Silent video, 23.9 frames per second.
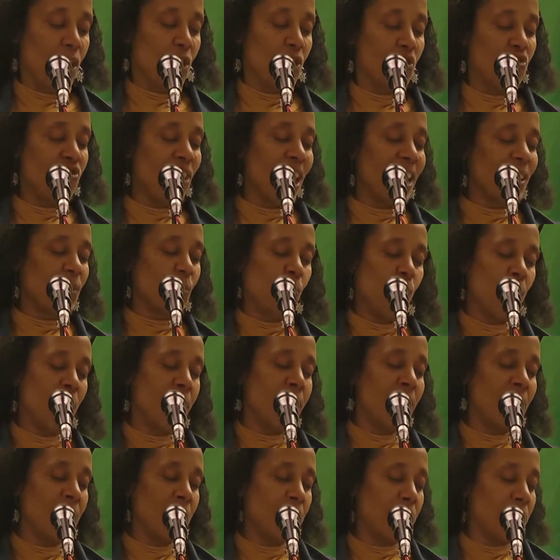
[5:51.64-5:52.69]
Great
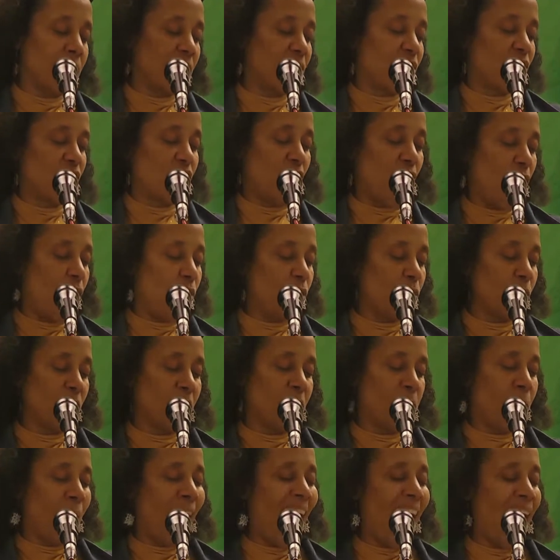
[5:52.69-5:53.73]
women bestowed
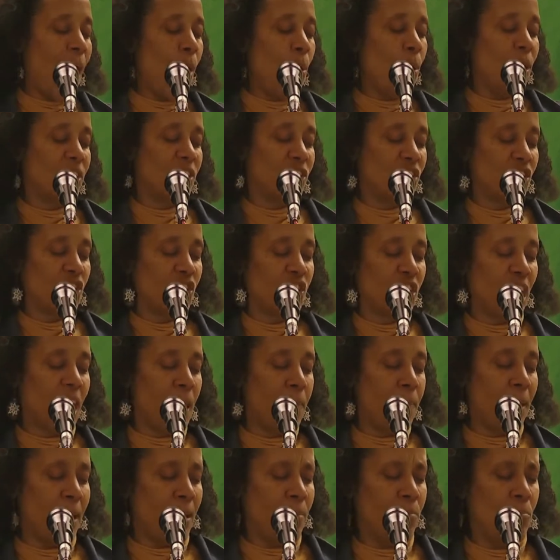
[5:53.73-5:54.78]
with power to
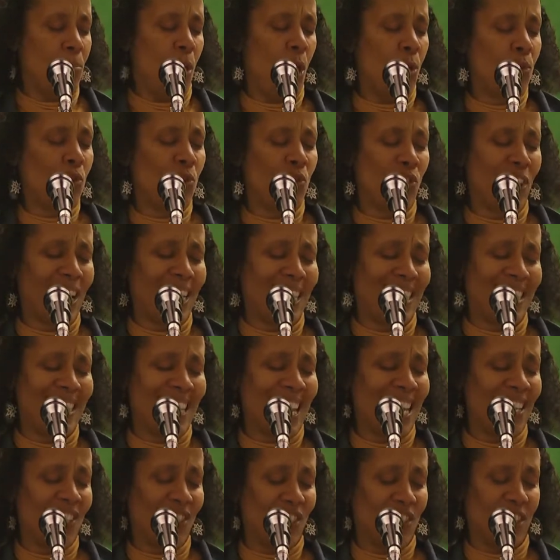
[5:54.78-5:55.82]
shape and mold great
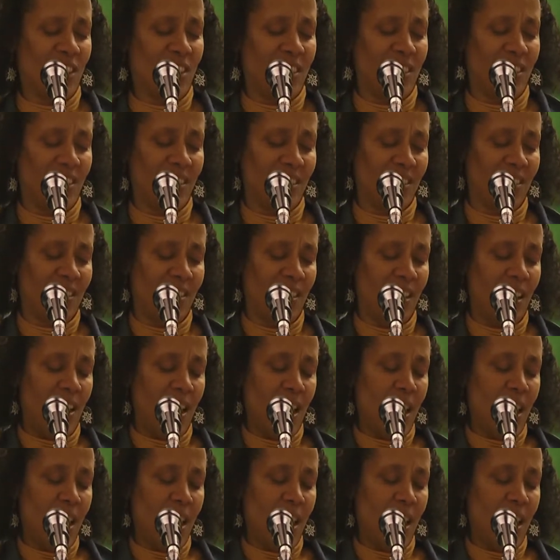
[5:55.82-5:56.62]
nations.